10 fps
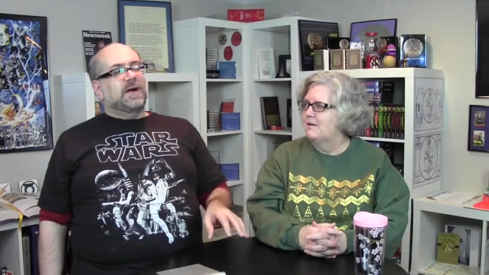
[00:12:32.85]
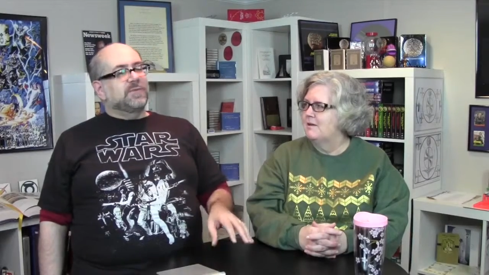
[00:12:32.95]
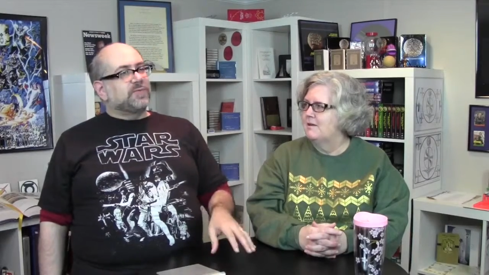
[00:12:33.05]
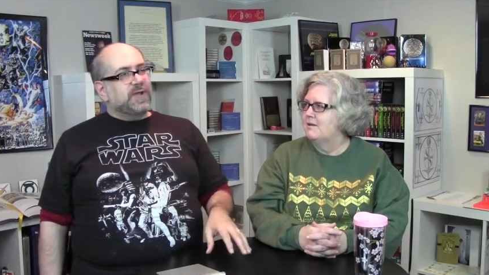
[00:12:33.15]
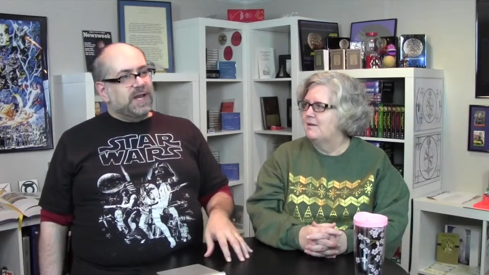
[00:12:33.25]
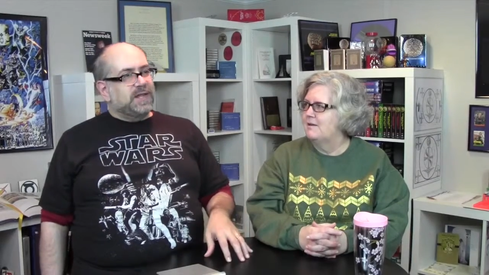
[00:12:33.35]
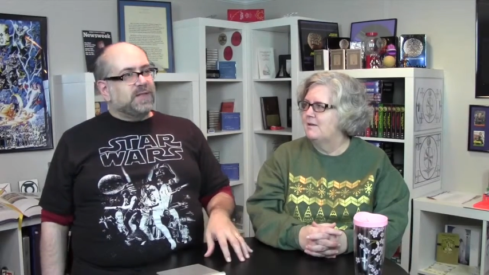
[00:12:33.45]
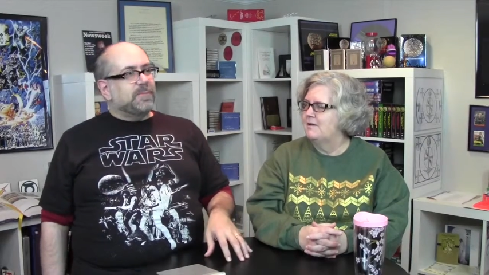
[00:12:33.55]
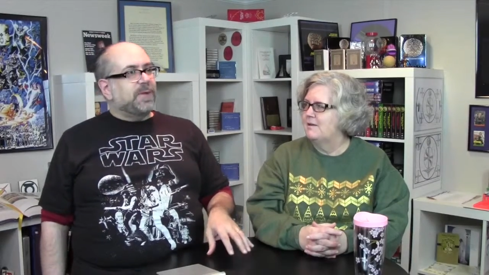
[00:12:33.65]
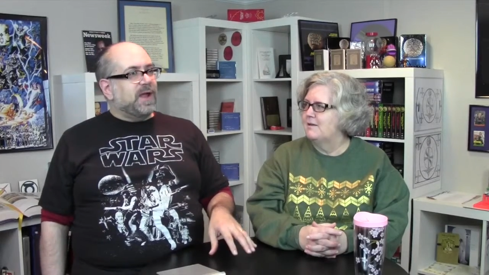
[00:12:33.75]
Speaker 1: I was
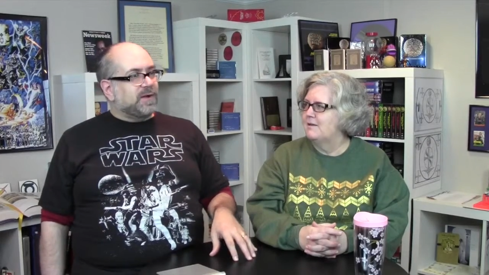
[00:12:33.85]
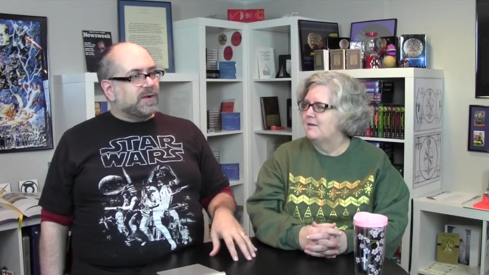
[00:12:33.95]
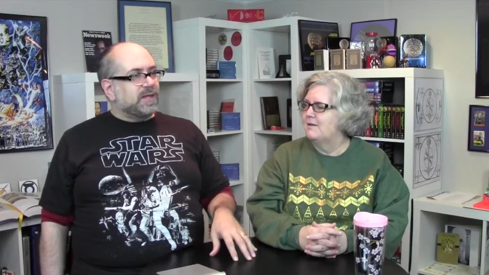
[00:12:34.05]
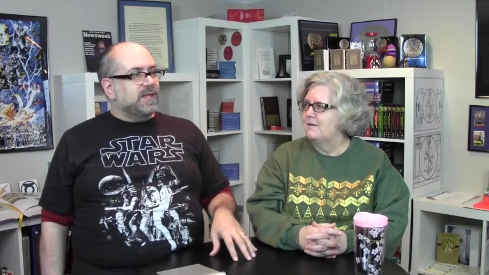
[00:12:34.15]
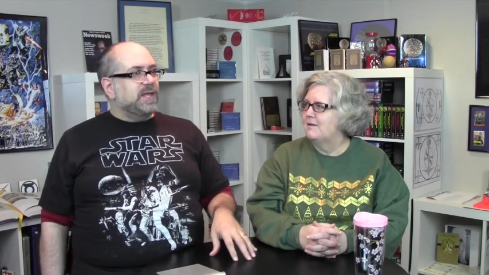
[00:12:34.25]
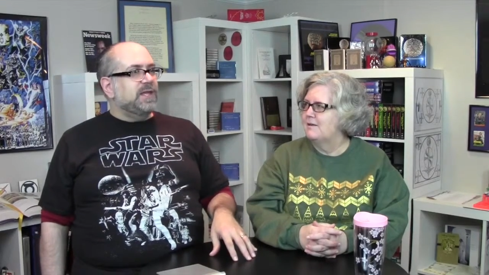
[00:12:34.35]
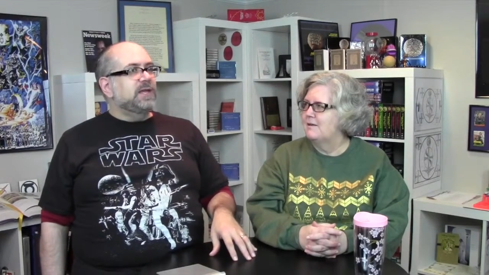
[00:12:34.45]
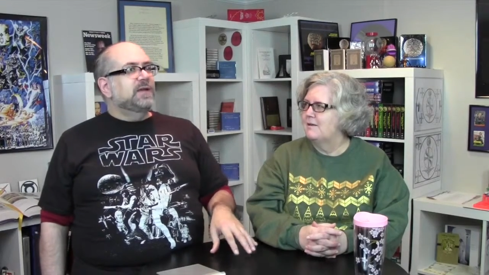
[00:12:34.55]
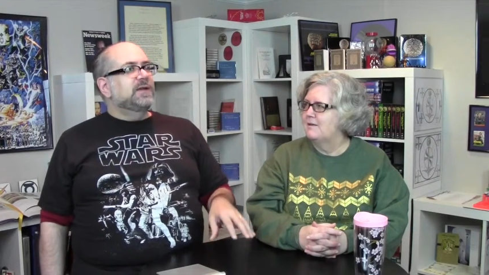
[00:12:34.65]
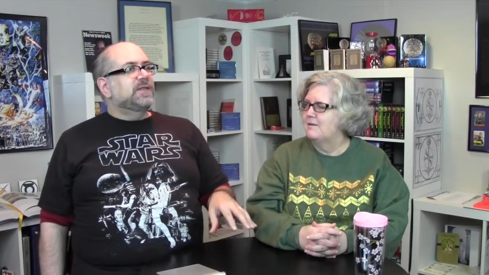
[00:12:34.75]
reading that
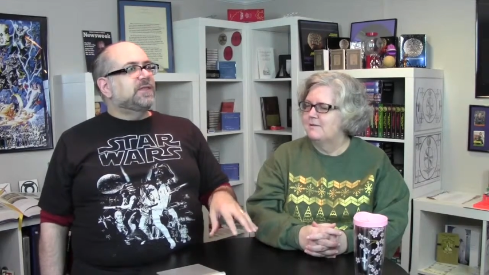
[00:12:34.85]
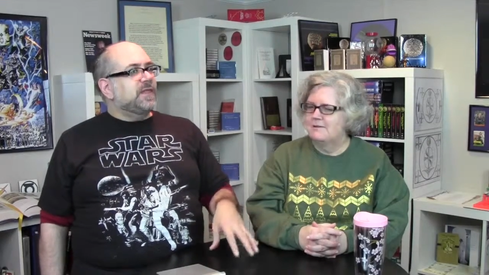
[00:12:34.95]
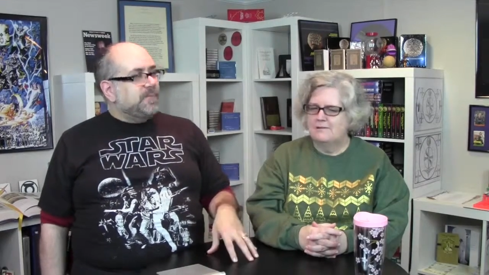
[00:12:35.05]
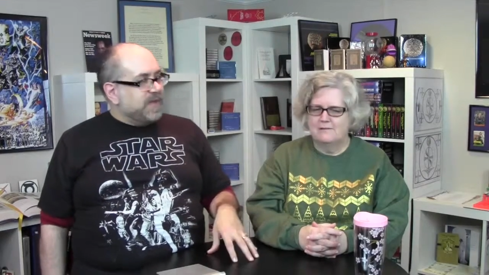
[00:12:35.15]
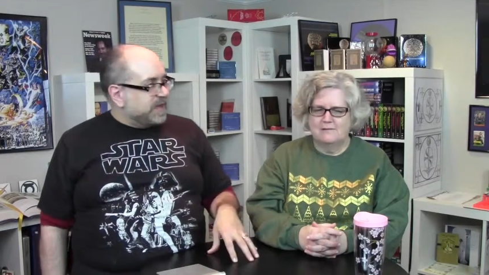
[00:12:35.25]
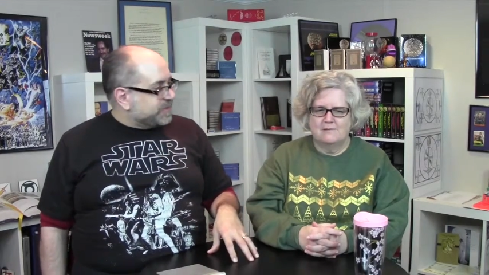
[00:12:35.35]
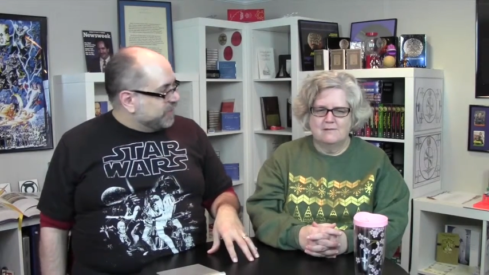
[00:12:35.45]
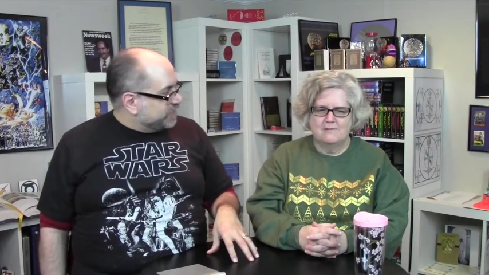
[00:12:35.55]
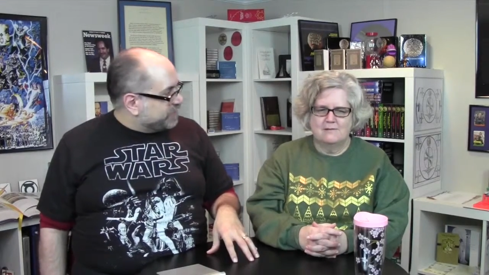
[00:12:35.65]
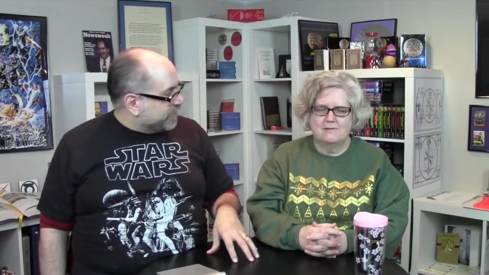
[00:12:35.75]
apparently CBS
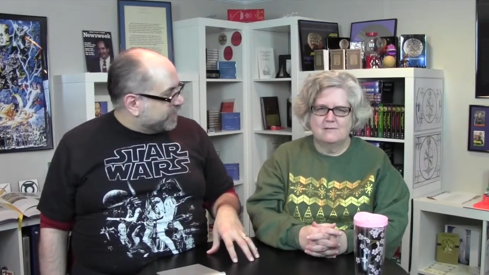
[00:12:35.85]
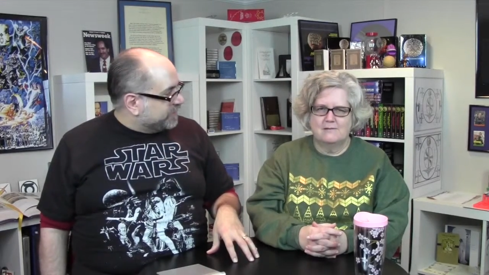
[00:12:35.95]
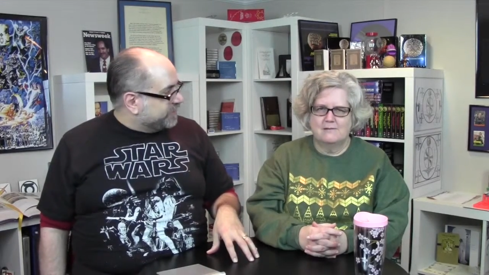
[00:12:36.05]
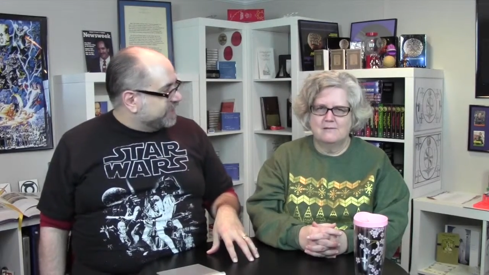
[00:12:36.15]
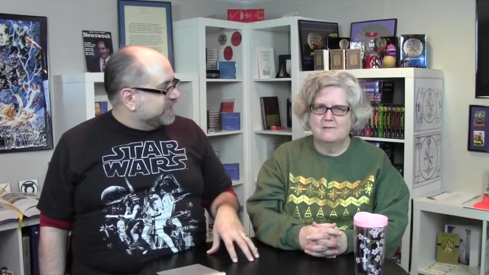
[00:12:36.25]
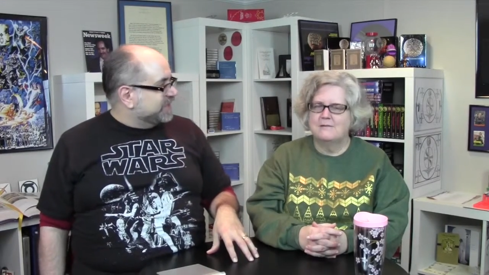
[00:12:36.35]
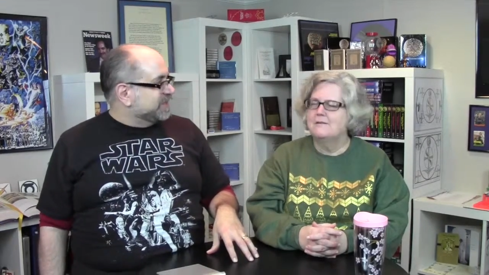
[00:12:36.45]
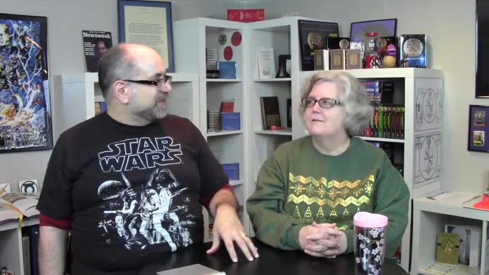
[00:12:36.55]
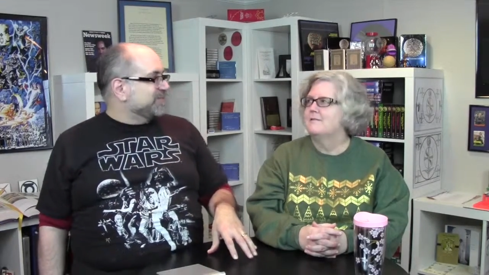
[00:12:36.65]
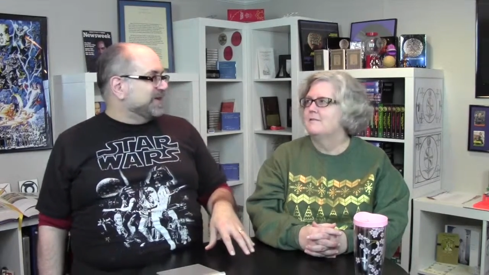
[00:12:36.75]
owns part of it.
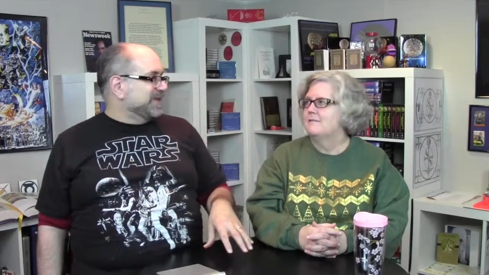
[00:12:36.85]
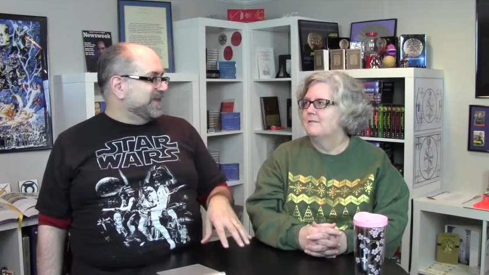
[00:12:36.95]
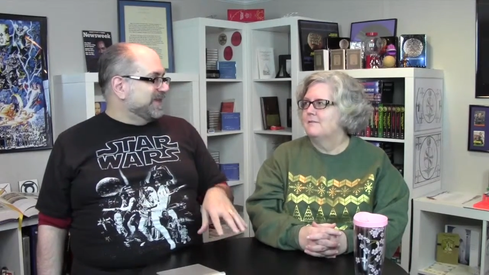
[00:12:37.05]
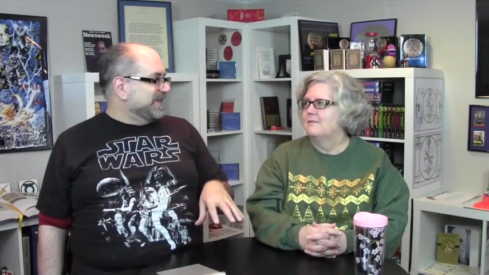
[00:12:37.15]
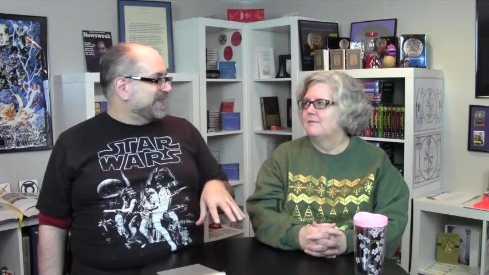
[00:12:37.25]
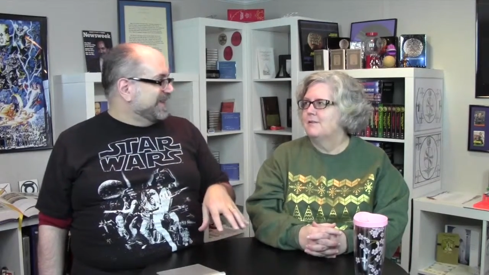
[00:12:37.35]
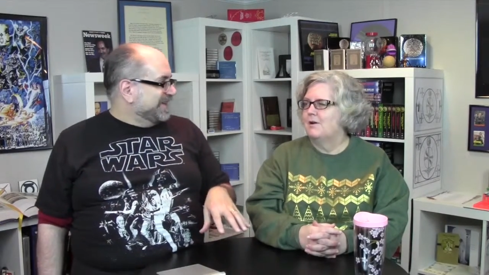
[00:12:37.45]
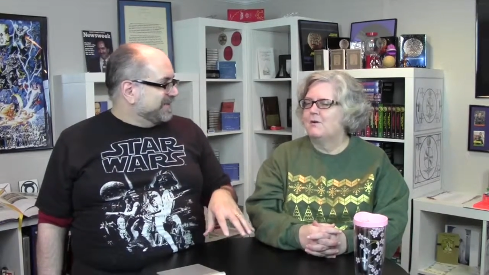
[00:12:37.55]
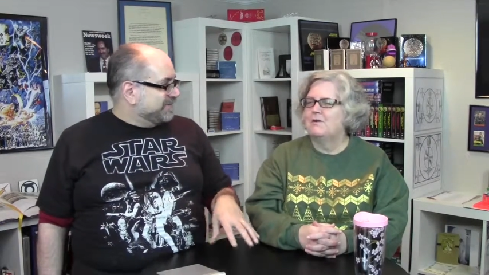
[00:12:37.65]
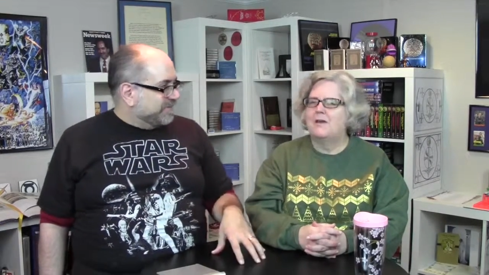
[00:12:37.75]
This is one of these
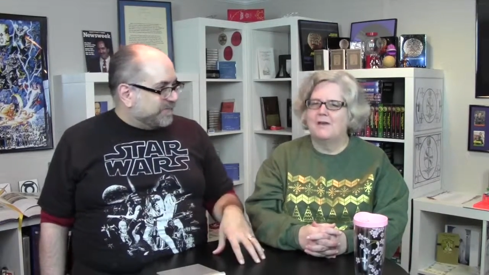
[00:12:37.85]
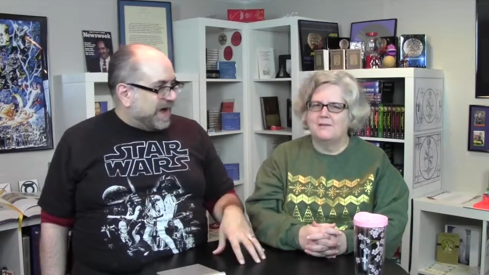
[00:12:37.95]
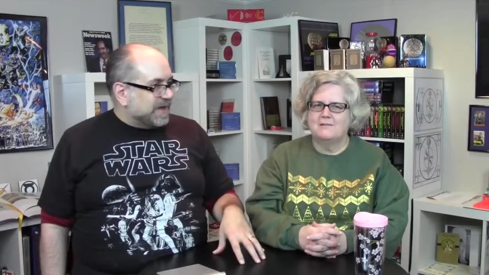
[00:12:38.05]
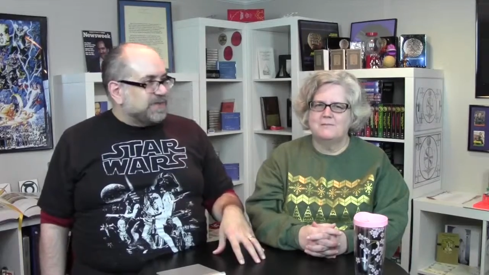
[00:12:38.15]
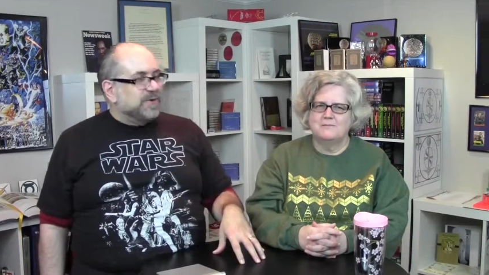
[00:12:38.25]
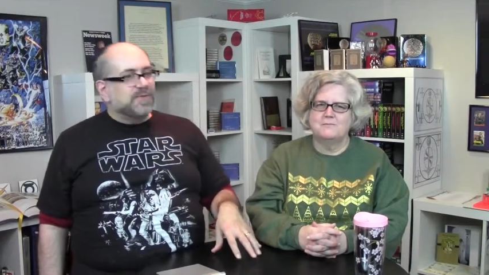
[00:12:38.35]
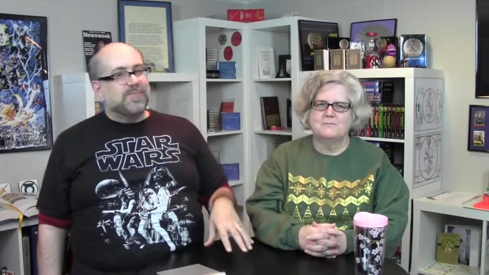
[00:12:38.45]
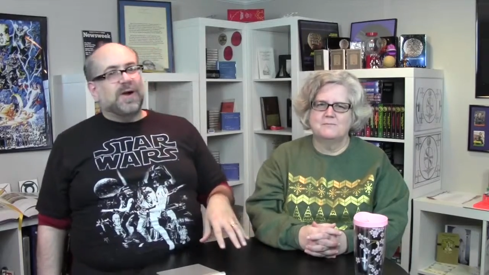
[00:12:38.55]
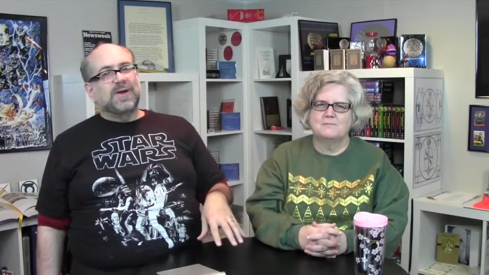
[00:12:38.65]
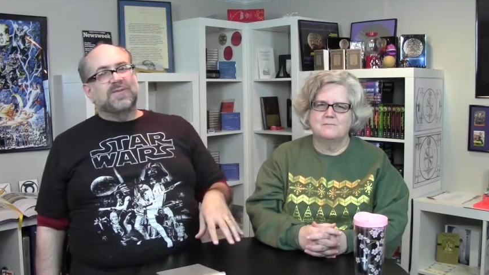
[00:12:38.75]
oh, okay. Fox owns
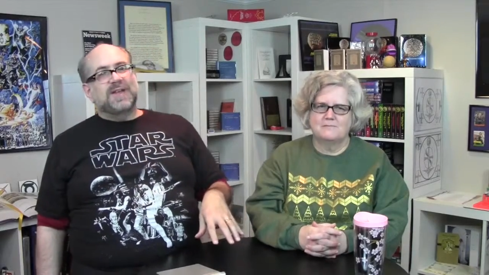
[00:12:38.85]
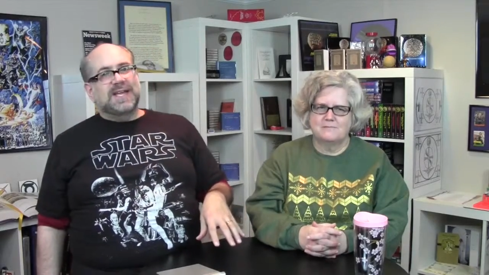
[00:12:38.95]
part of